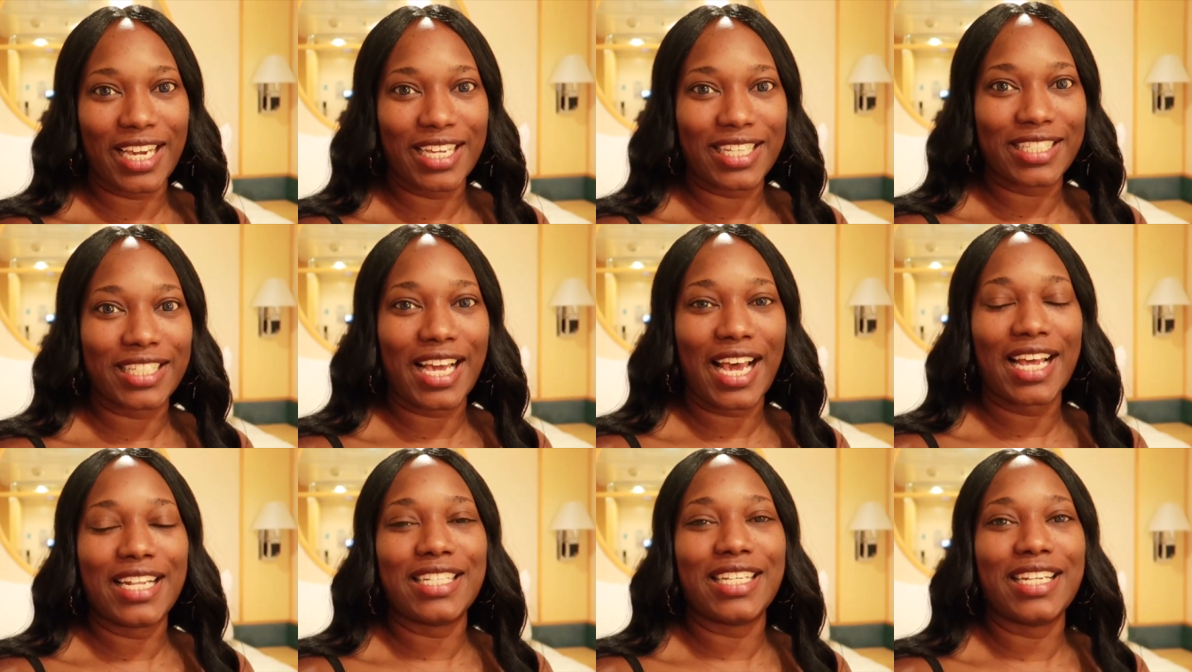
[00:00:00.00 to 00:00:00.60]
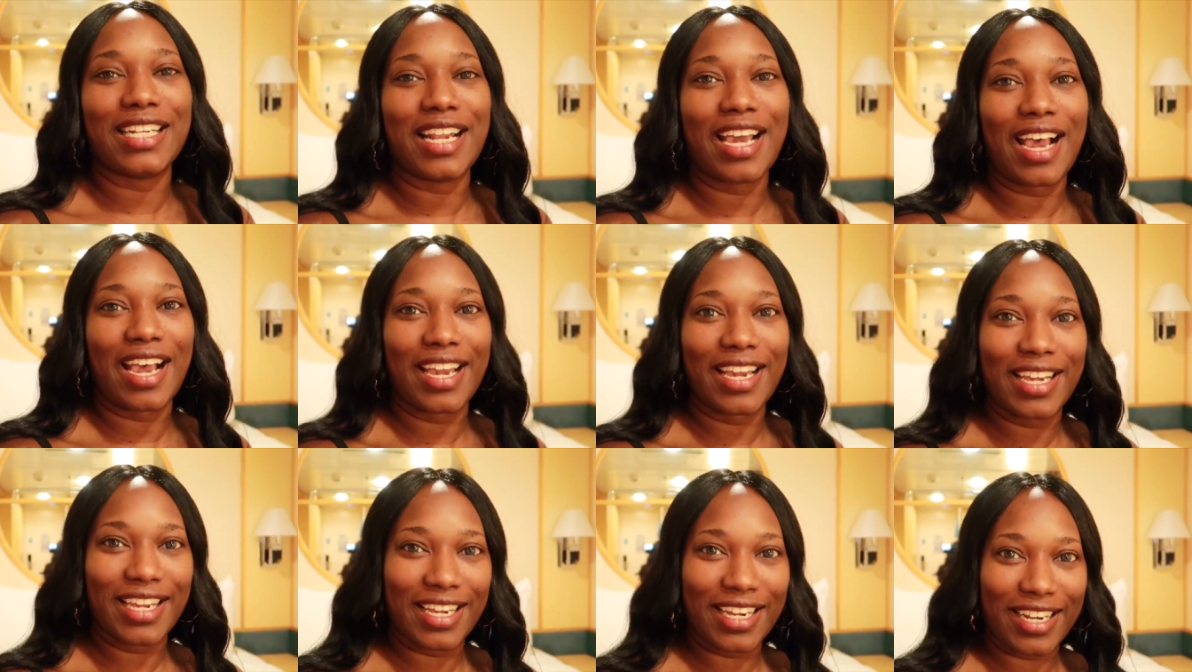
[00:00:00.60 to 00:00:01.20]
guys I did
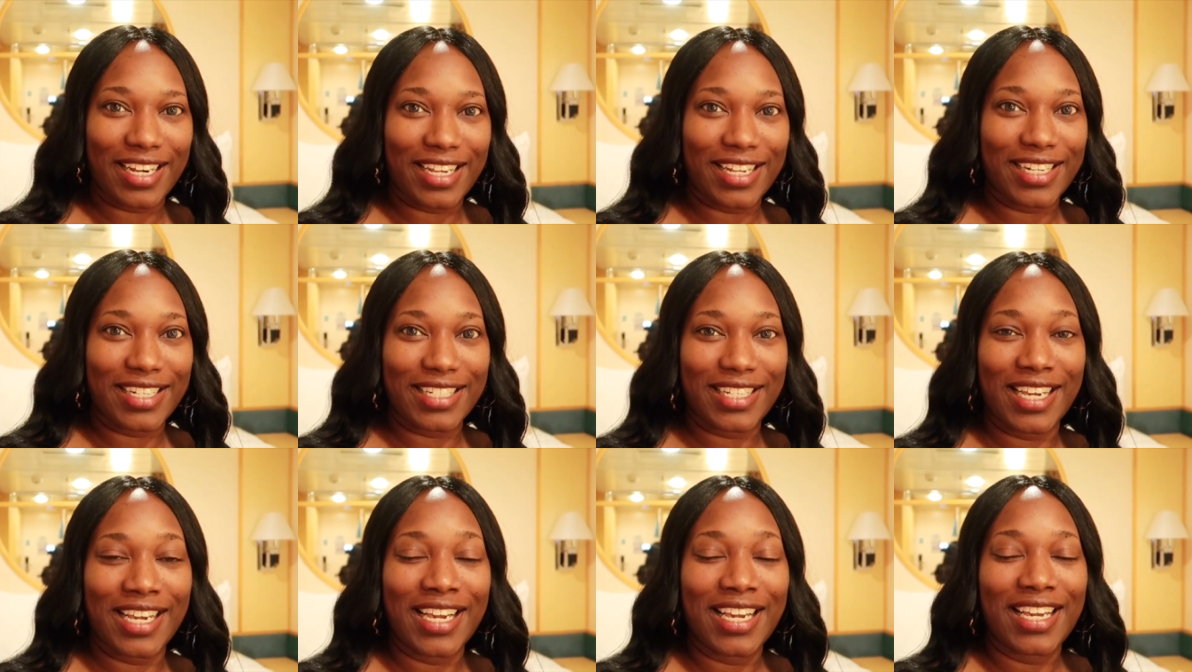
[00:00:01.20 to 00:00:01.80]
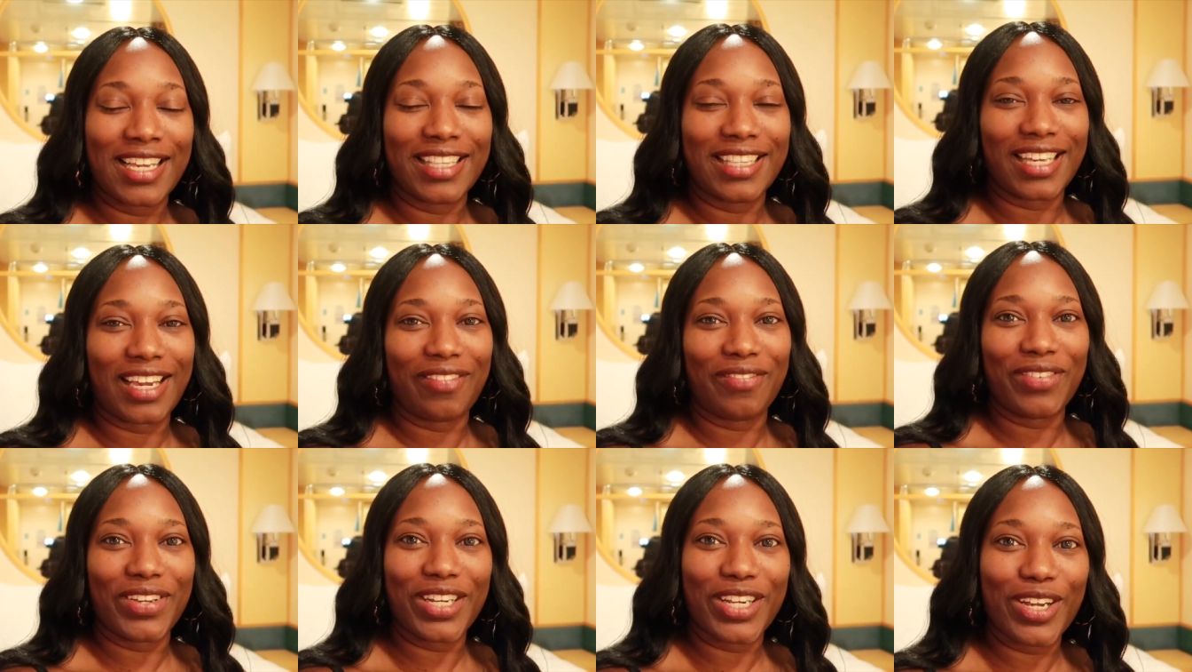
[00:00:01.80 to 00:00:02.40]
not end
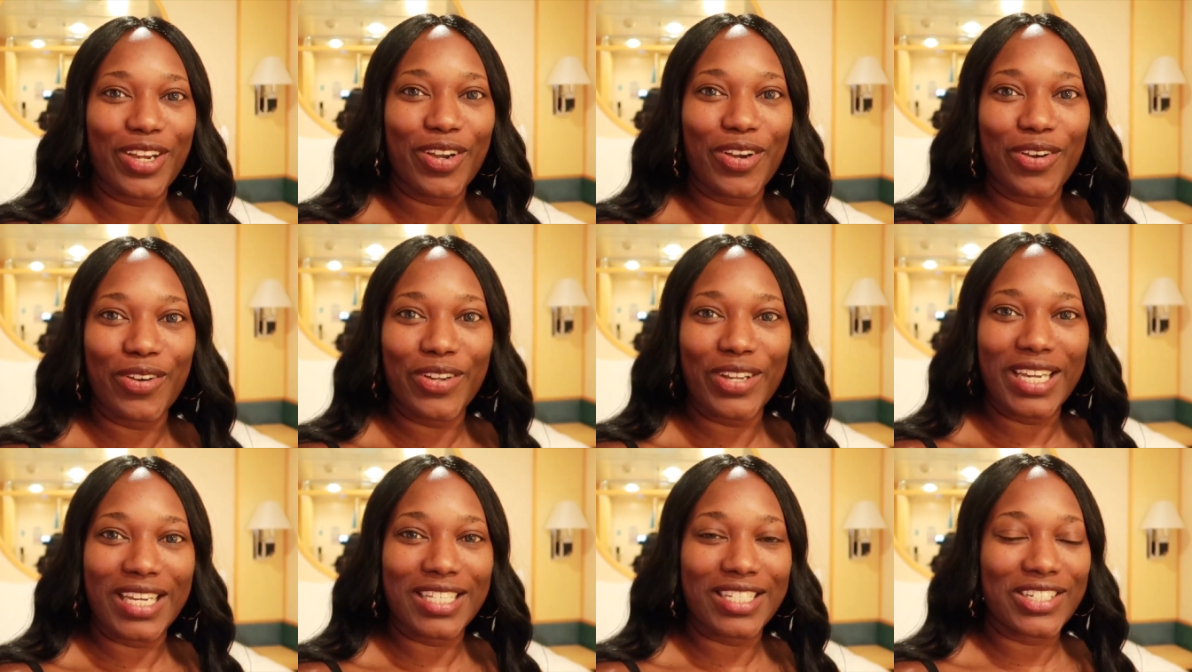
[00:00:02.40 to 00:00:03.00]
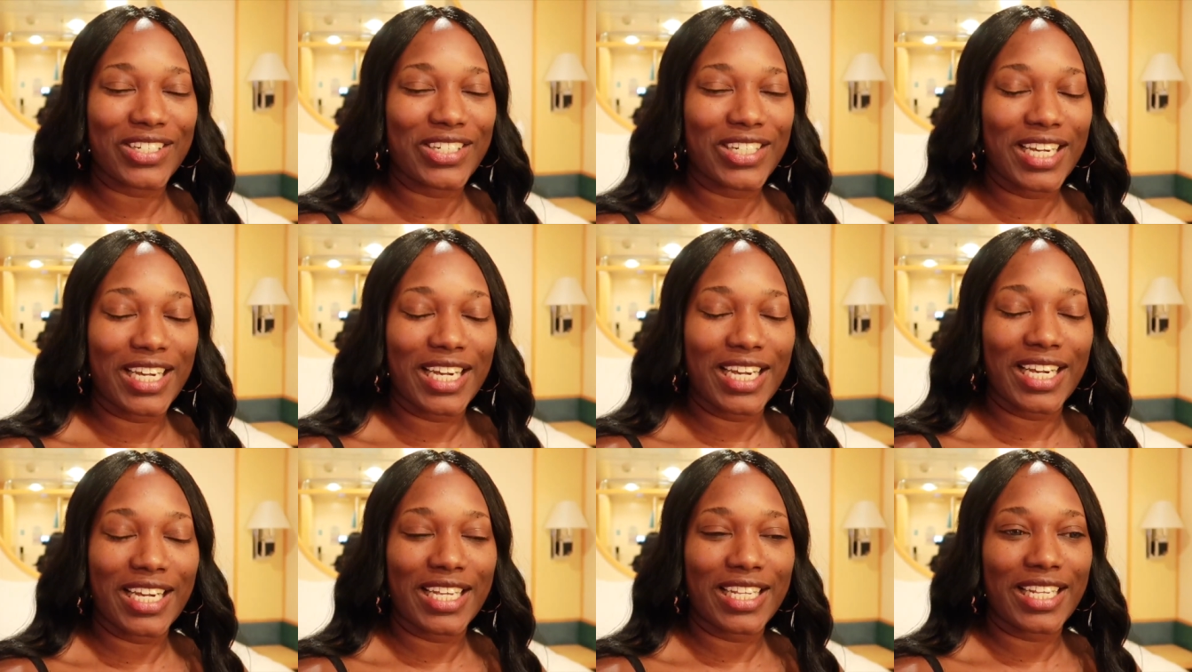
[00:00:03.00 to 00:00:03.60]
that video
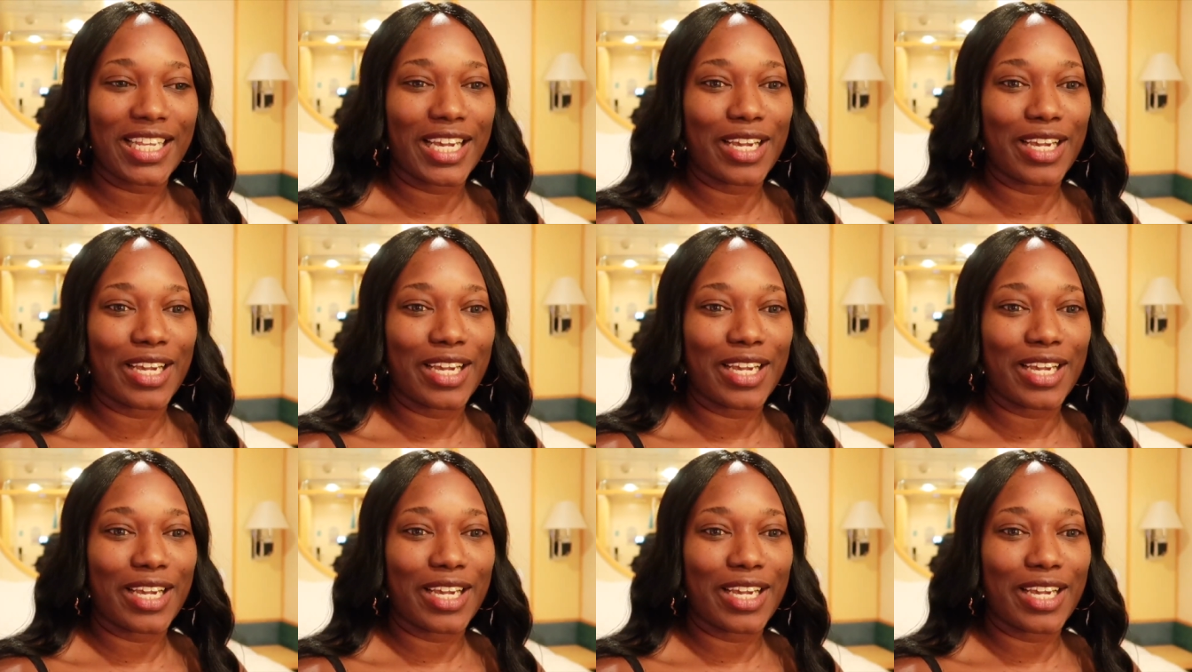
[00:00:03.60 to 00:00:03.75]
yesterday.